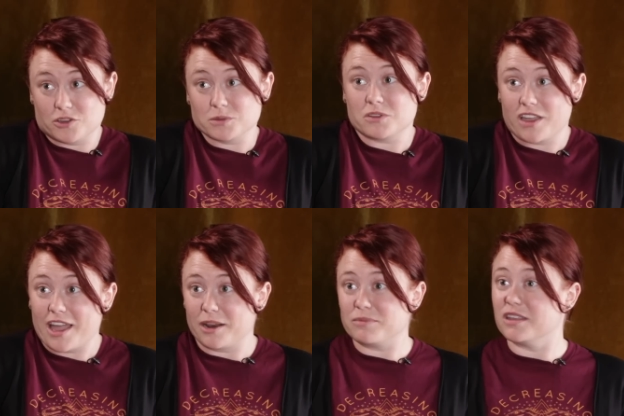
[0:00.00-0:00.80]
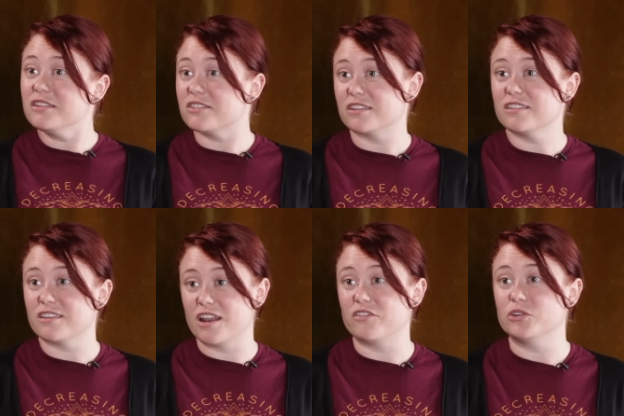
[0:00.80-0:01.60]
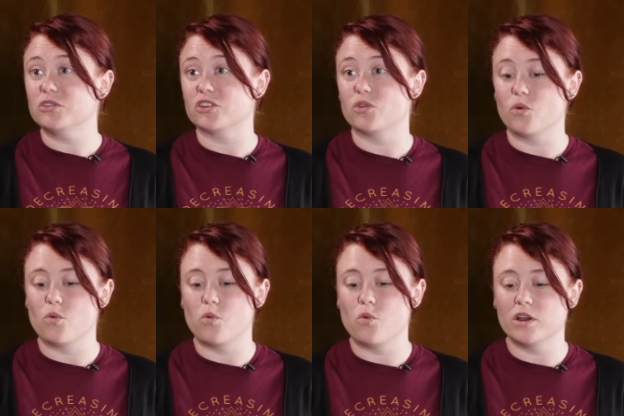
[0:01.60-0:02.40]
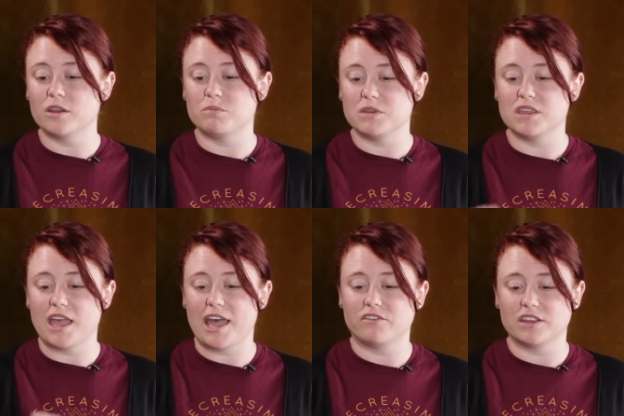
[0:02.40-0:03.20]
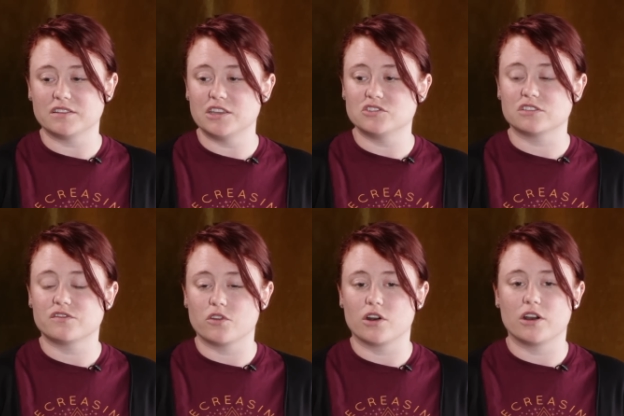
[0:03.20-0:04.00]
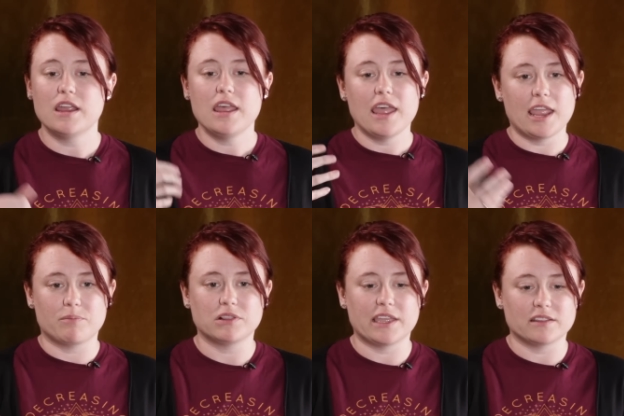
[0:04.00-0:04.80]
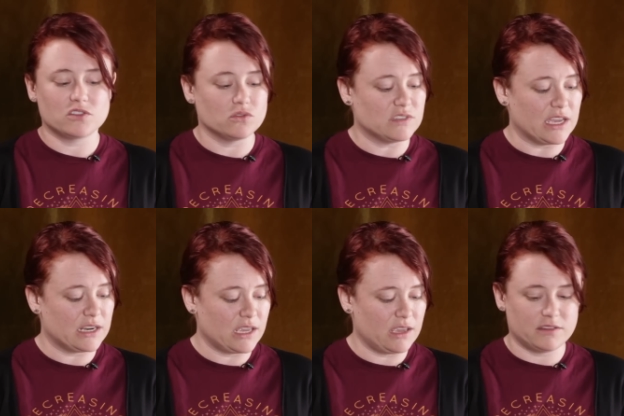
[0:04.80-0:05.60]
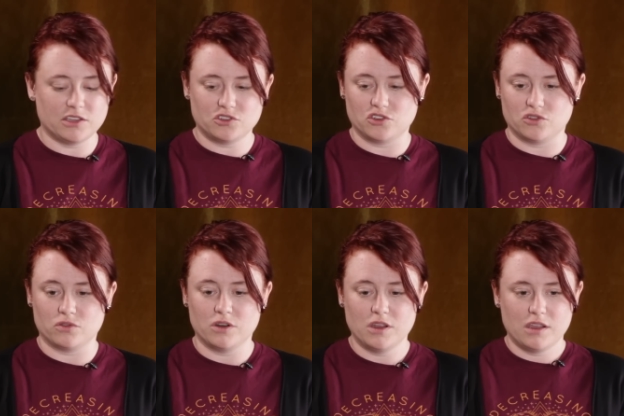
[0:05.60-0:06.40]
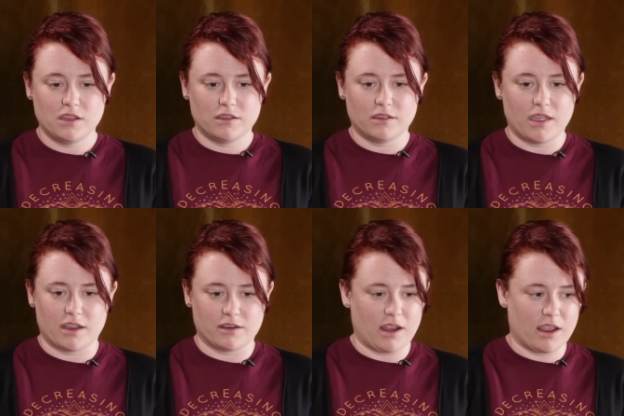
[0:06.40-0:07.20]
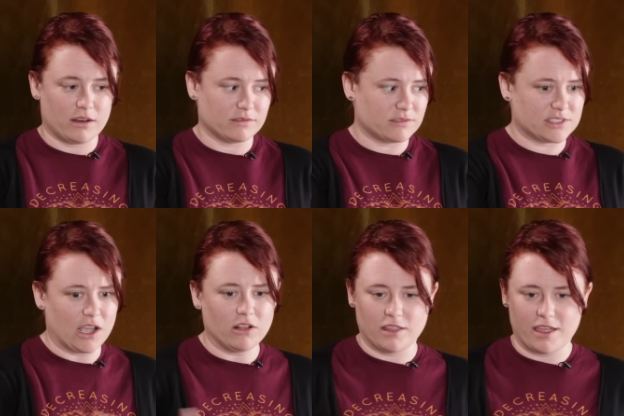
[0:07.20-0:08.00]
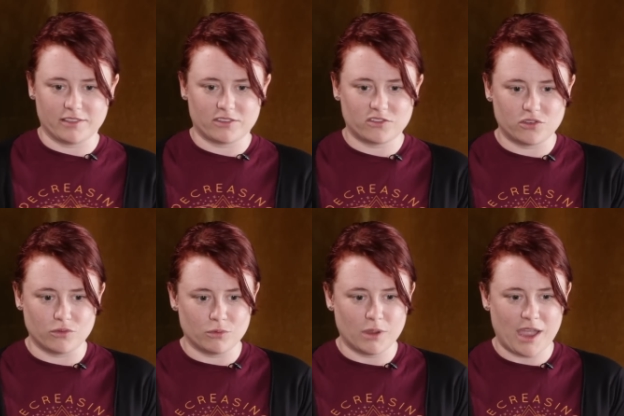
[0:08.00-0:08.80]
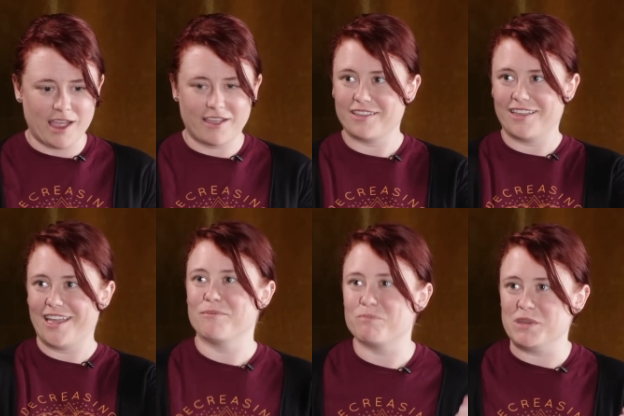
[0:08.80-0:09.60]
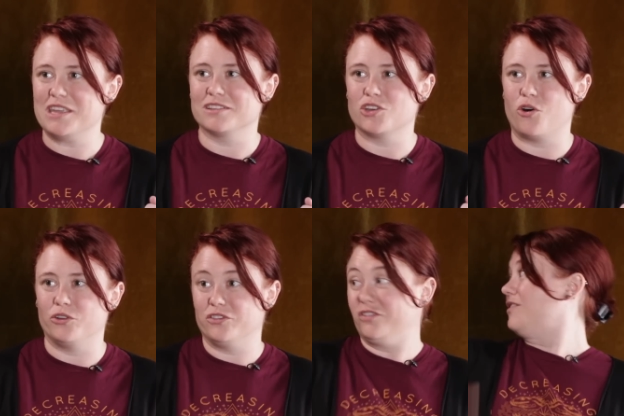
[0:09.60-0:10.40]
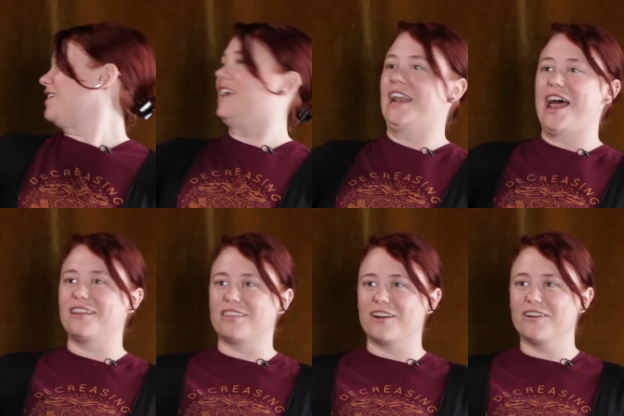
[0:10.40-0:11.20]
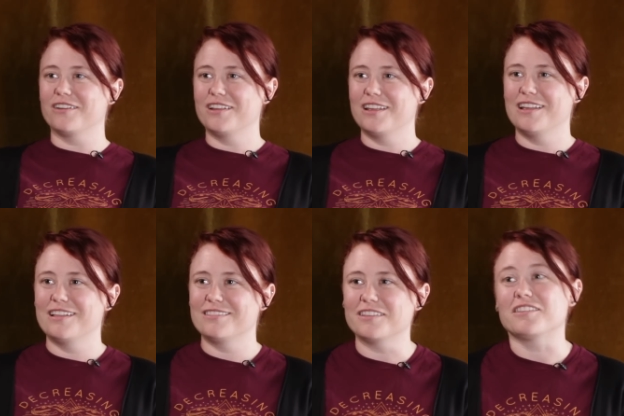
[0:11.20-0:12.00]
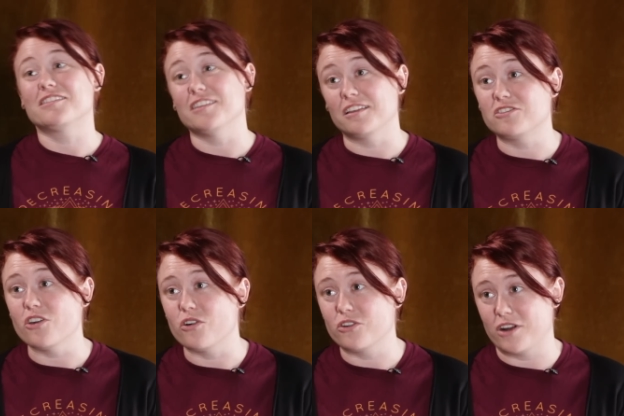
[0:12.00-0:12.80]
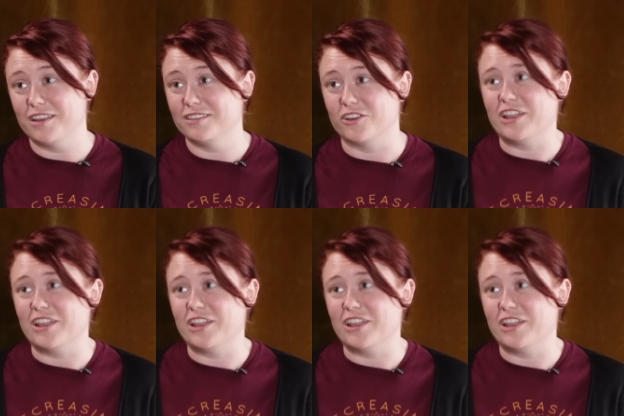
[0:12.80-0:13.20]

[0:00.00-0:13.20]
in terms of adaptations and evolution, would it be advantageous for a plant to dedicate tissue and and cell lines to being told to get out of there? That's a sick joke, right?